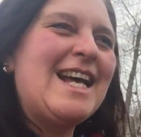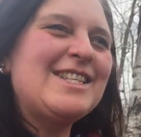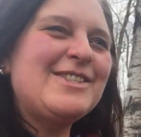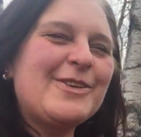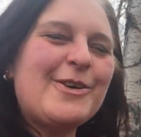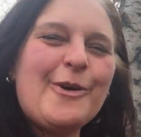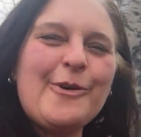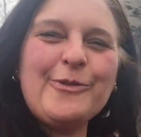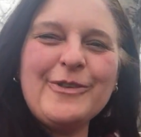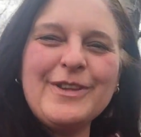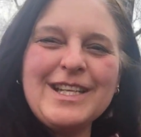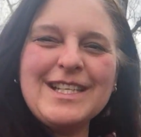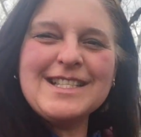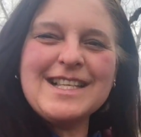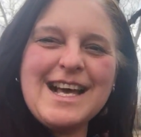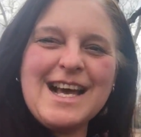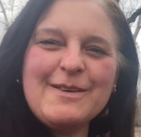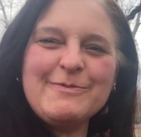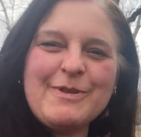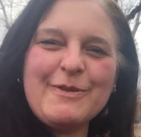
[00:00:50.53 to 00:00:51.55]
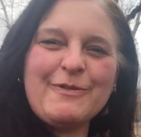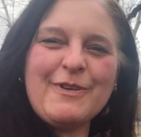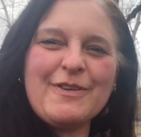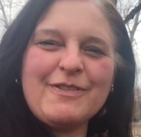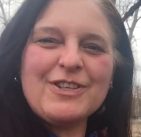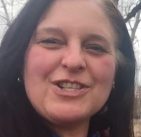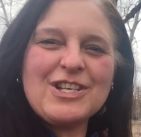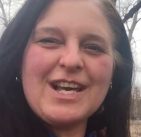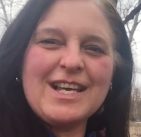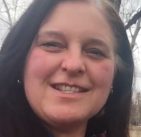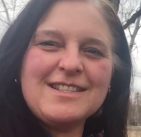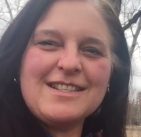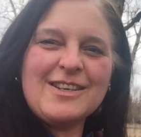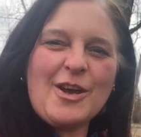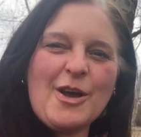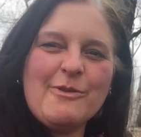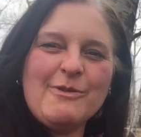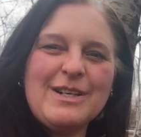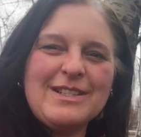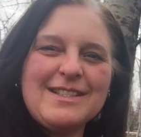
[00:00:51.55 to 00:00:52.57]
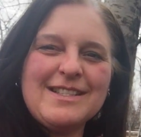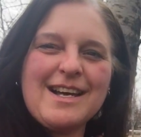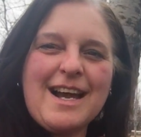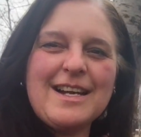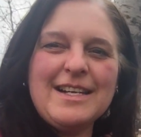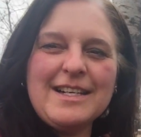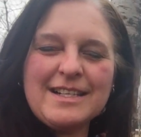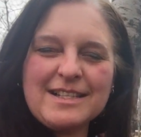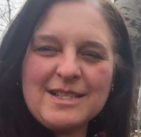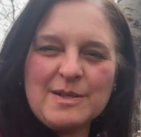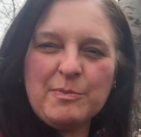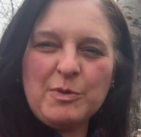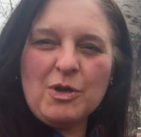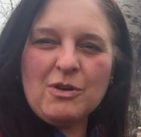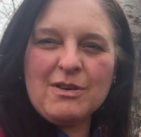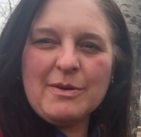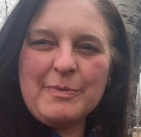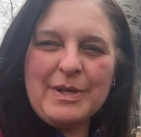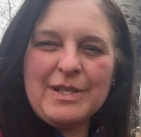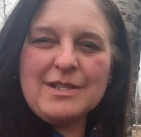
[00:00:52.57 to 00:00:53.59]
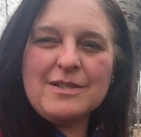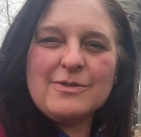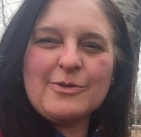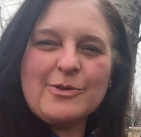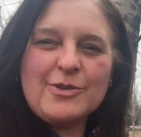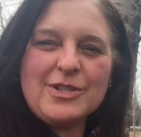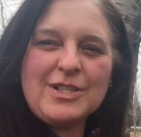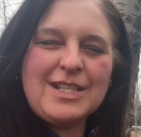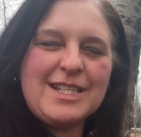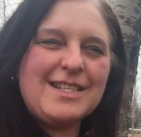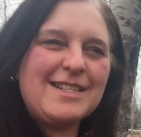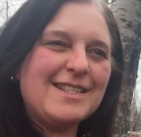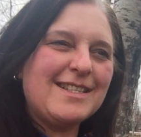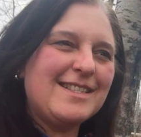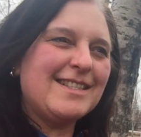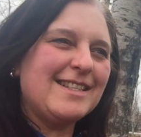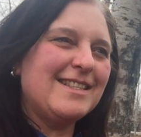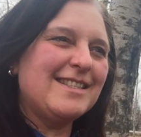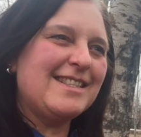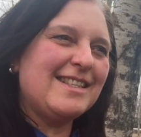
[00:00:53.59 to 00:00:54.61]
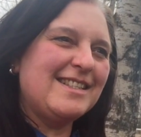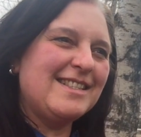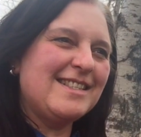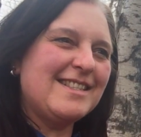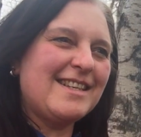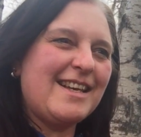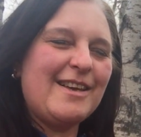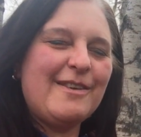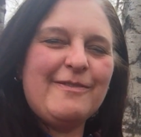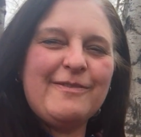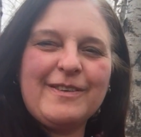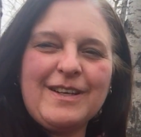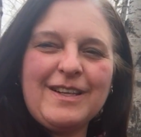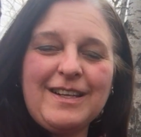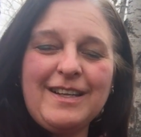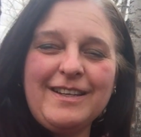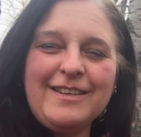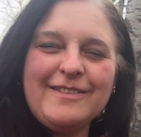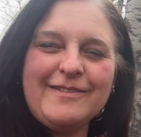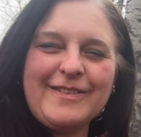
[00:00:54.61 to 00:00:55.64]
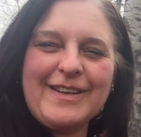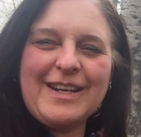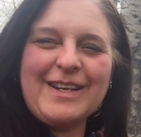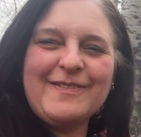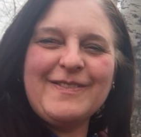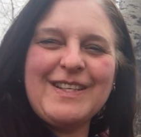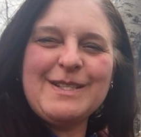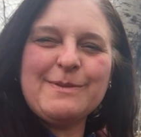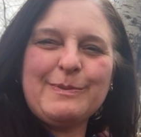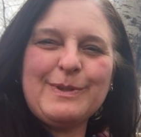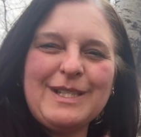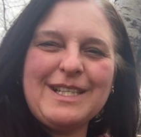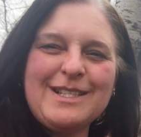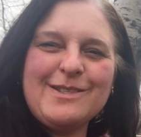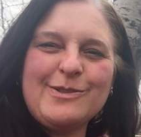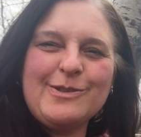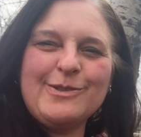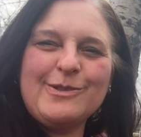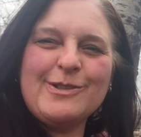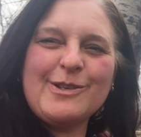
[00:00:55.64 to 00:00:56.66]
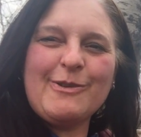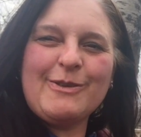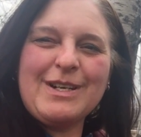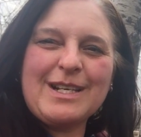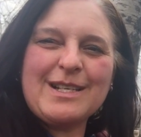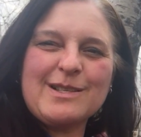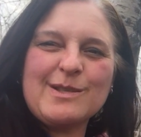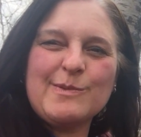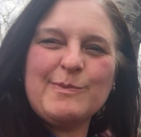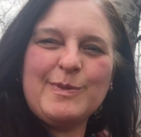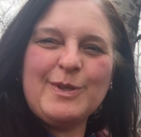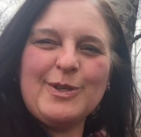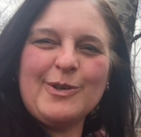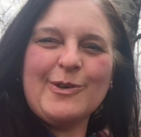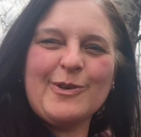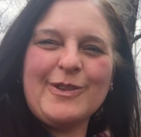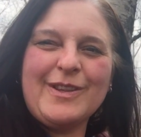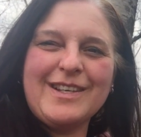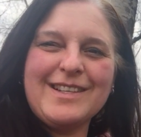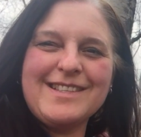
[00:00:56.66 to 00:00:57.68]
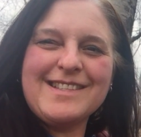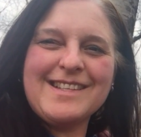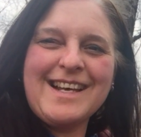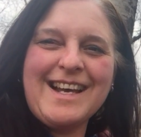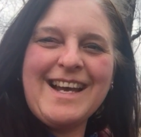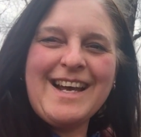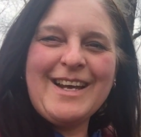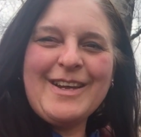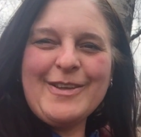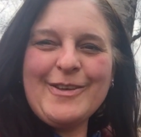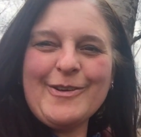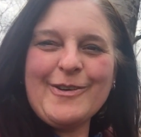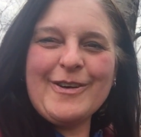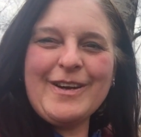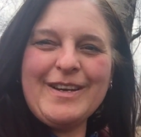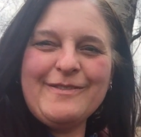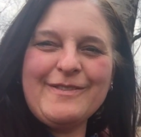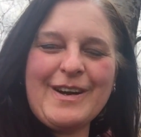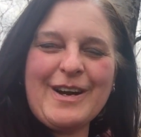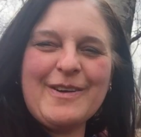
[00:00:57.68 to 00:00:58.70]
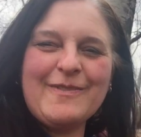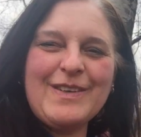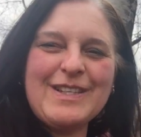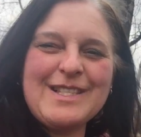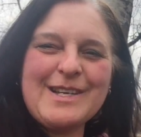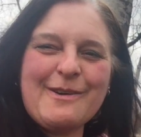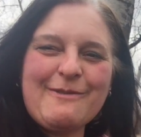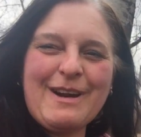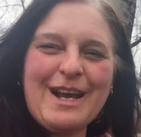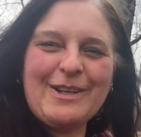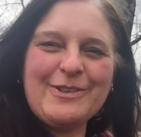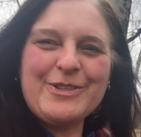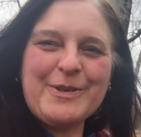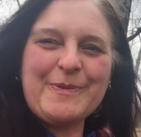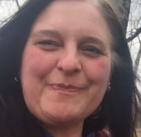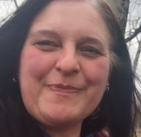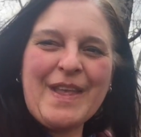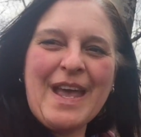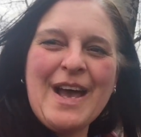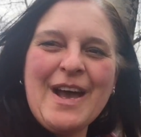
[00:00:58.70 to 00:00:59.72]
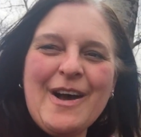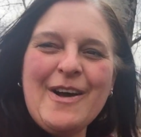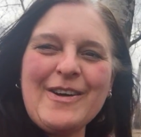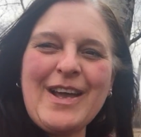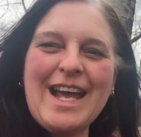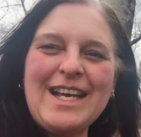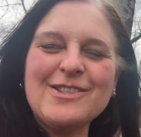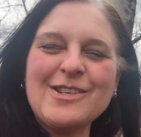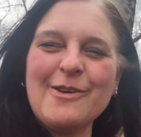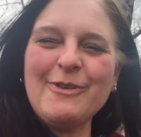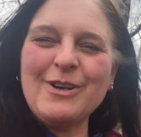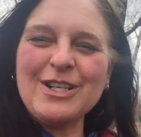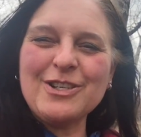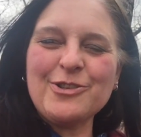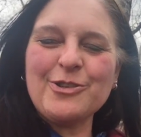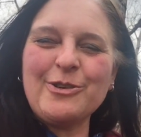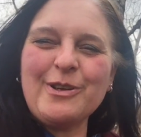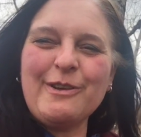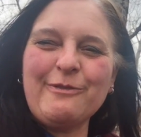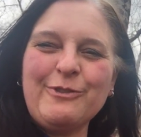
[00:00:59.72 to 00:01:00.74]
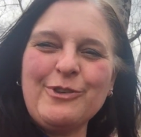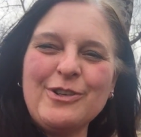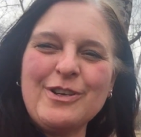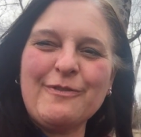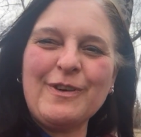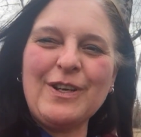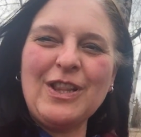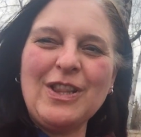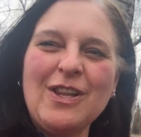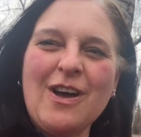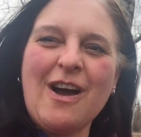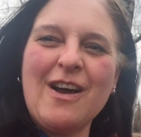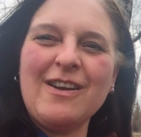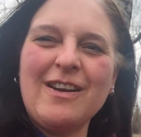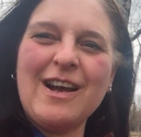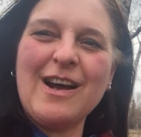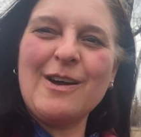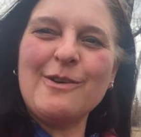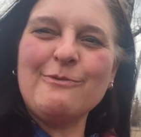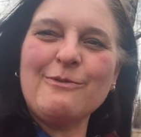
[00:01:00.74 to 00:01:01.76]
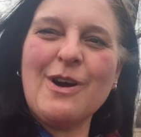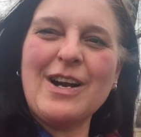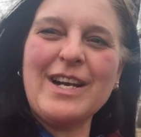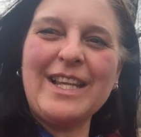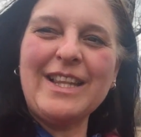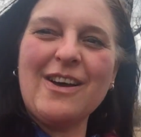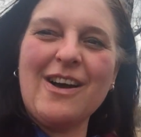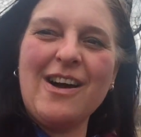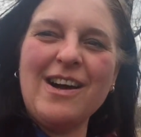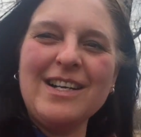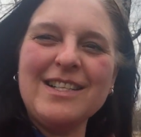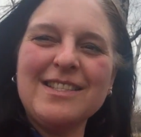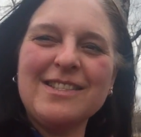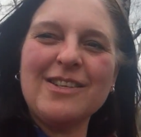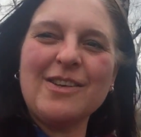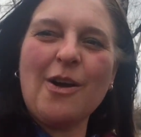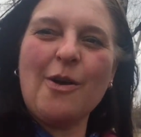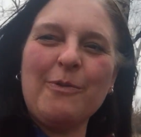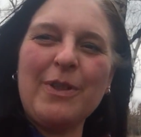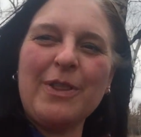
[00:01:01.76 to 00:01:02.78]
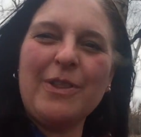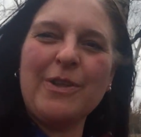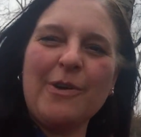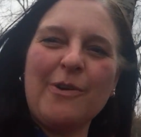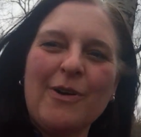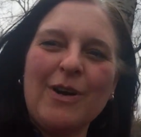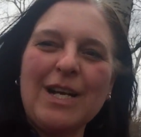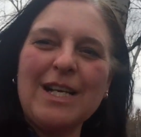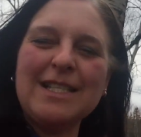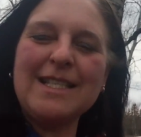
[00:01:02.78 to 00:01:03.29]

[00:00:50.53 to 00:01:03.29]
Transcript: as you go through these labs if you have the chance to go outside and explore a bit socially distanced and safe clean environment please do so and explore this your environment around you okay so I want to show you a few different lo uh, rotting logs to go with your